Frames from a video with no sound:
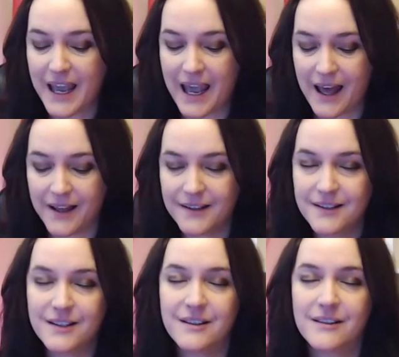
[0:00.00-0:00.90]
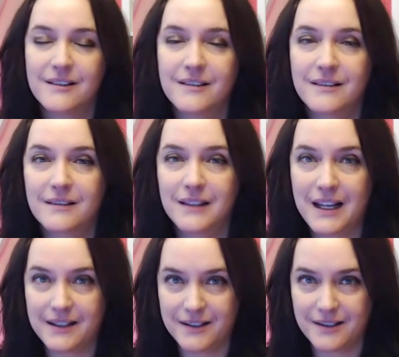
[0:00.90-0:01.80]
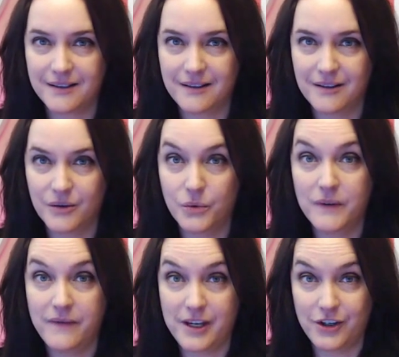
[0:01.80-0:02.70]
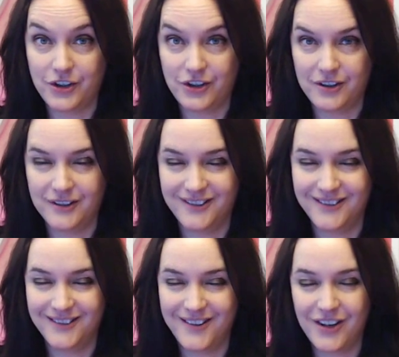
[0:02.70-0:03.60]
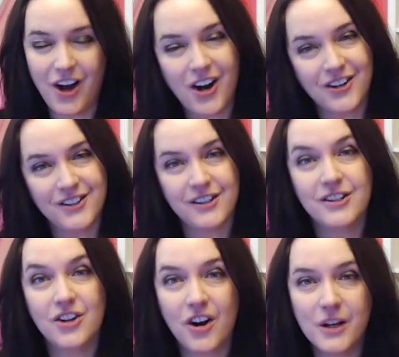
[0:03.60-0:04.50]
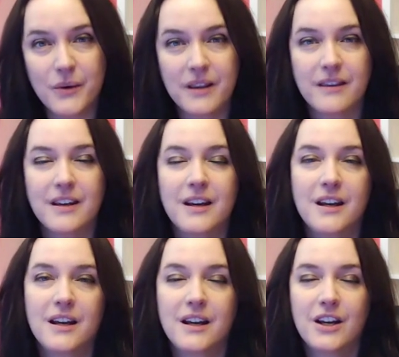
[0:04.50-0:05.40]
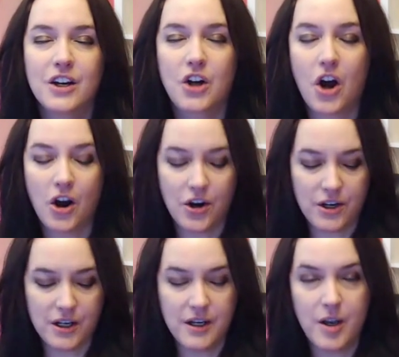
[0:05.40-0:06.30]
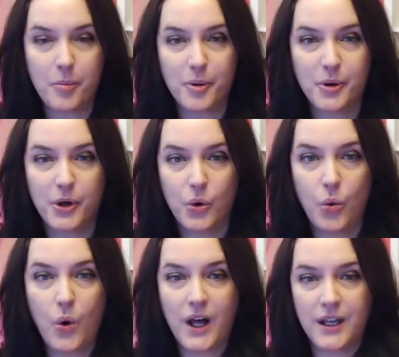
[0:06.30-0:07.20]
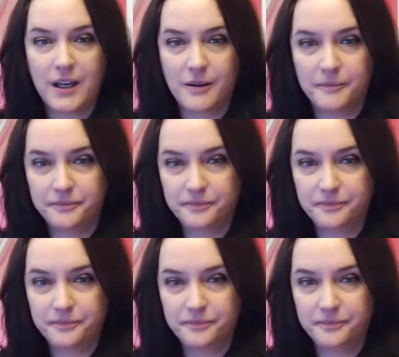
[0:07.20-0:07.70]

And let's reveal the cards, starting with card number 1.